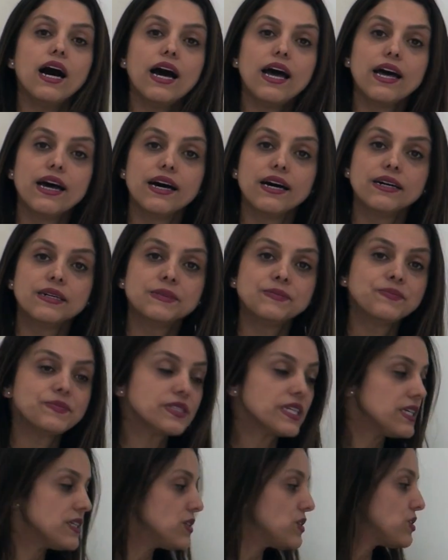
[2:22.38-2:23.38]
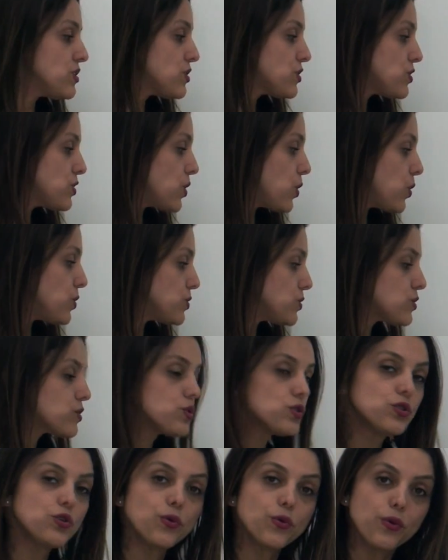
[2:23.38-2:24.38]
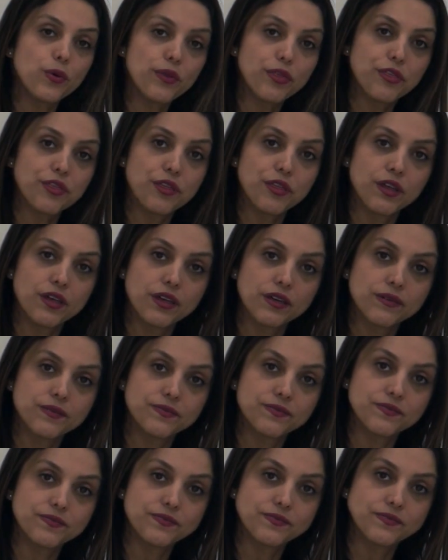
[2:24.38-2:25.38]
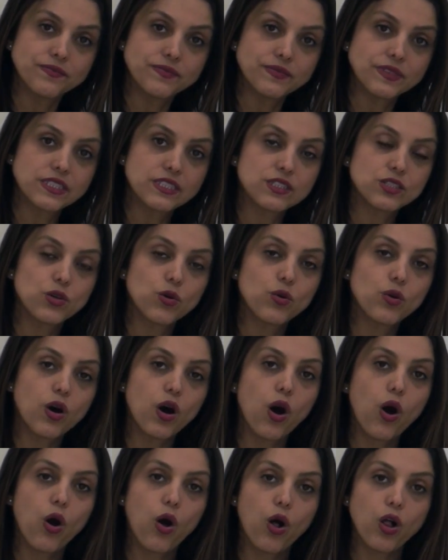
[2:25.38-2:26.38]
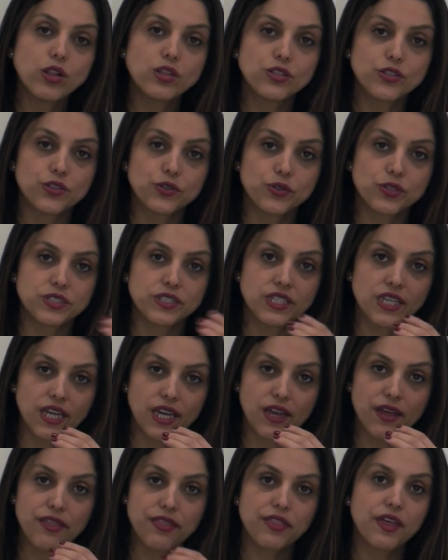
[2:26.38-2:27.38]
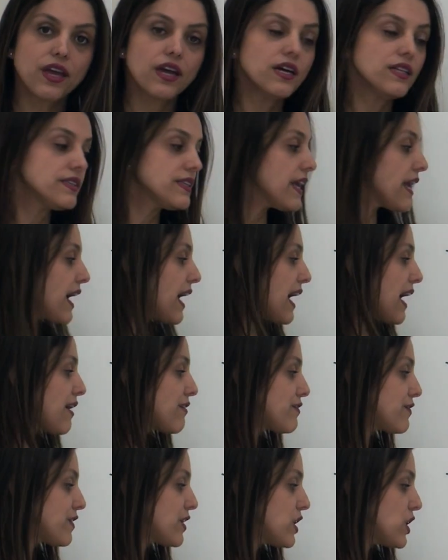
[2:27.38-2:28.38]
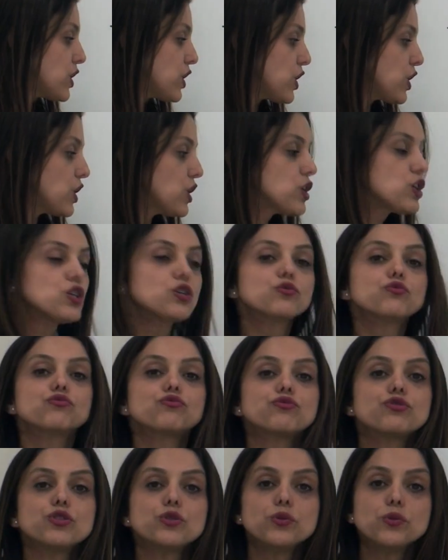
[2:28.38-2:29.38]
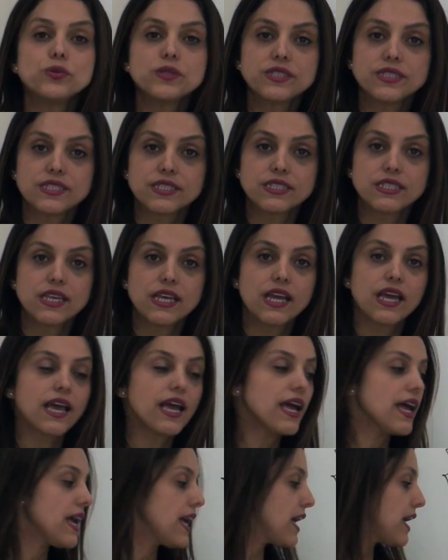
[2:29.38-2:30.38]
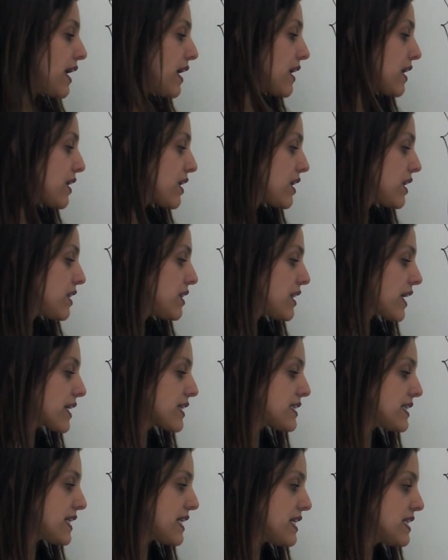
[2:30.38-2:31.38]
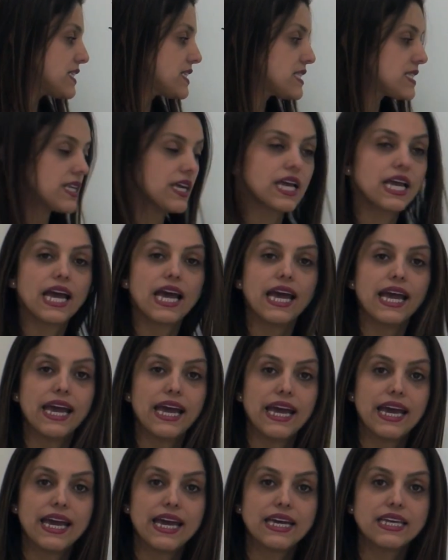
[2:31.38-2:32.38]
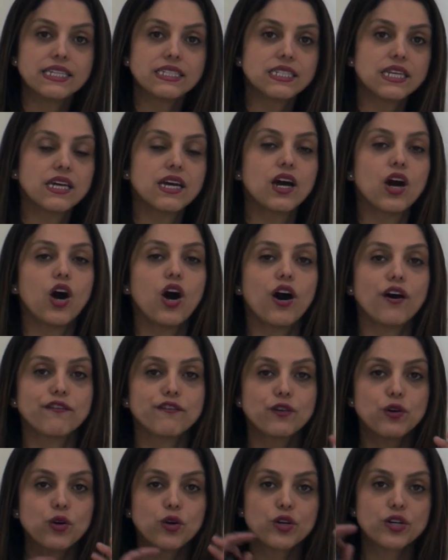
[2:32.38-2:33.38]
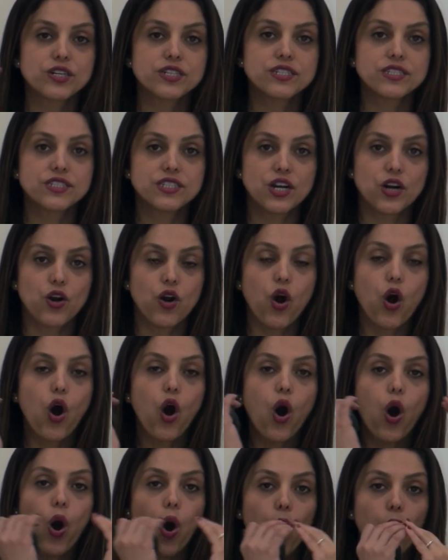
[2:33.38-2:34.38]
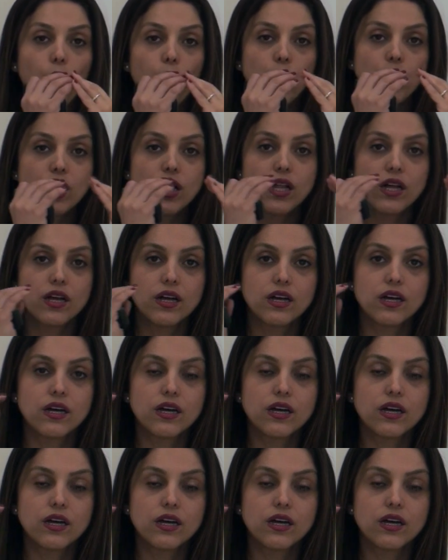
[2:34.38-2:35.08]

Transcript: Um, so tooth, so all your teeth, they have roots like this, and of course, they're all